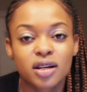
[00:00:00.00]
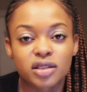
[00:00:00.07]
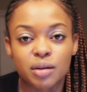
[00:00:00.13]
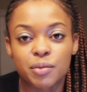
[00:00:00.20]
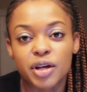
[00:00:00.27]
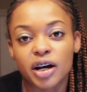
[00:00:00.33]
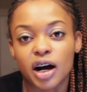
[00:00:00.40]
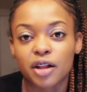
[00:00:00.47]

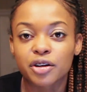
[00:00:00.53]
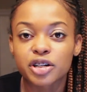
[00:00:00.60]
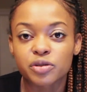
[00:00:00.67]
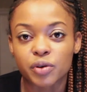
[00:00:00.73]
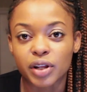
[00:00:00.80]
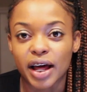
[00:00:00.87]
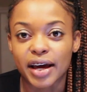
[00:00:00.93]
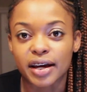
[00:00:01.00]
Some of the colors
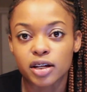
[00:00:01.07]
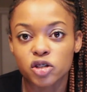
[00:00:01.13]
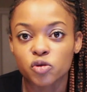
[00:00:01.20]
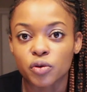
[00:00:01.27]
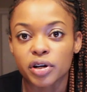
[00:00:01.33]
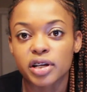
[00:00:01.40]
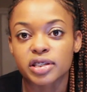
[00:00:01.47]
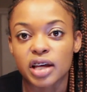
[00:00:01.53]
were like
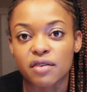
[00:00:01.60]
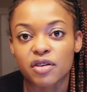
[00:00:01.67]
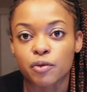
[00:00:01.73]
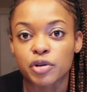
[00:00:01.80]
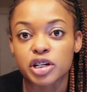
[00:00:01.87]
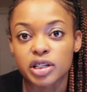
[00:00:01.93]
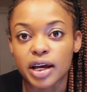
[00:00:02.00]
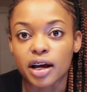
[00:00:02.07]

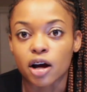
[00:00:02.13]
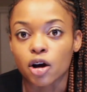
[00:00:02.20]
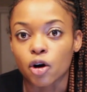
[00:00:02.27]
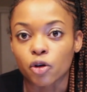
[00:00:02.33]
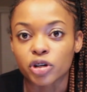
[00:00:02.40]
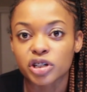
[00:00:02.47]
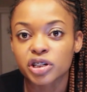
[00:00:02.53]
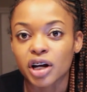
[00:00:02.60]
27, which is like a
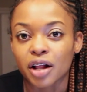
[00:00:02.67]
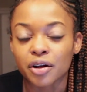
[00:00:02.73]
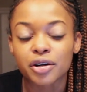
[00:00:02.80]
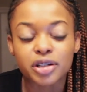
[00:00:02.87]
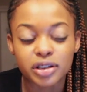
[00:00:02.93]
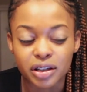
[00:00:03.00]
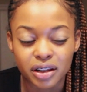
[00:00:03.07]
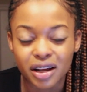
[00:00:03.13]
goldish color.
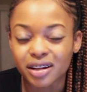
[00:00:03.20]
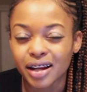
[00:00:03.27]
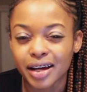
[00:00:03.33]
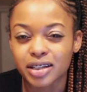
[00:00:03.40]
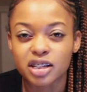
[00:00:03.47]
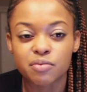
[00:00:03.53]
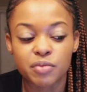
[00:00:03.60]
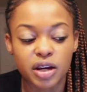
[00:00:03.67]
It looked
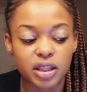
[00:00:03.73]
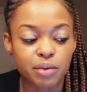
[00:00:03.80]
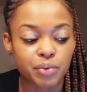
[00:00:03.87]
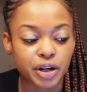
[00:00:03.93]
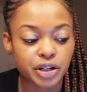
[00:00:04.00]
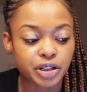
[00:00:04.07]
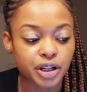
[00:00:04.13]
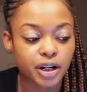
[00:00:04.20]
like to me in the
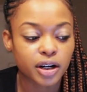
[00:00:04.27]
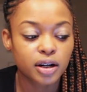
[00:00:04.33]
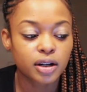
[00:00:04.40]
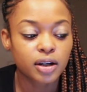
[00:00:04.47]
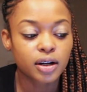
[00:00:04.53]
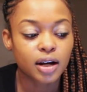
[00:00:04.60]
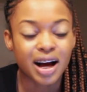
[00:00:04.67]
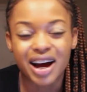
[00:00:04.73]
picture.
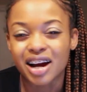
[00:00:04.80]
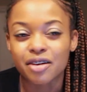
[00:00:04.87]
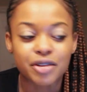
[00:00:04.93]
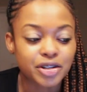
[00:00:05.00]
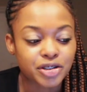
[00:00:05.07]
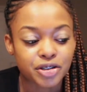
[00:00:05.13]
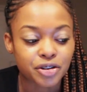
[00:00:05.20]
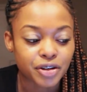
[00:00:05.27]

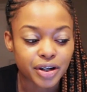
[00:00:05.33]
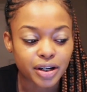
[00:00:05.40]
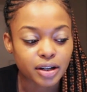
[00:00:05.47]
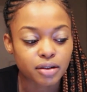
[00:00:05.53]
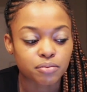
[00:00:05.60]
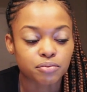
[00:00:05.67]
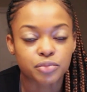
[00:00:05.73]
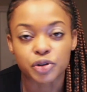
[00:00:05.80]
Irish
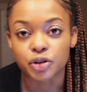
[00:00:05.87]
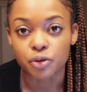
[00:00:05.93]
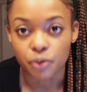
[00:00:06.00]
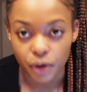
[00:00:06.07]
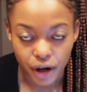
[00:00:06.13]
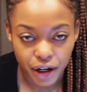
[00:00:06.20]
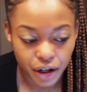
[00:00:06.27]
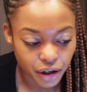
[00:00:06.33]
green, blue
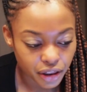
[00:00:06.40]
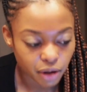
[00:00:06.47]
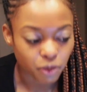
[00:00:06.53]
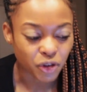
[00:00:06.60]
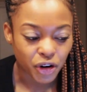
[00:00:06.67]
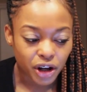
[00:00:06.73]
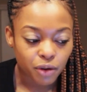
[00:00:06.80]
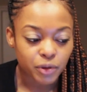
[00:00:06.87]
royal, and the
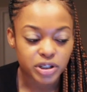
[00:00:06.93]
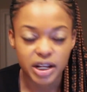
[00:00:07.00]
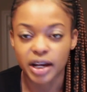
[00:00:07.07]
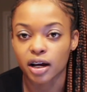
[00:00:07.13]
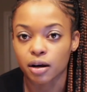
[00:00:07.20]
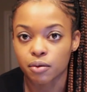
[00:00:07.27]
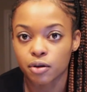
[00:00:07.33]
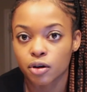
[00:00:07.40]
royal was
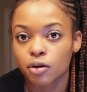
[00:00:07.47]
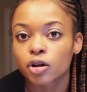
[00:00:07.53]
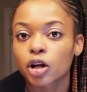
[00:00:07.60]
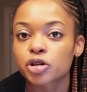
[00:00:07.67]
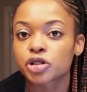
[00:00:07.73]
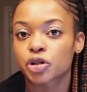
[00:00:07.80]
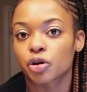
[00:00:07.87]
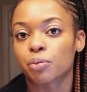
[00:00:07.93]
like
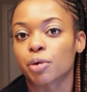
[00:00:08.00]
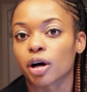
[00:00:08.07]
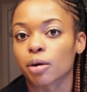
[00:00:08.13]
closer to a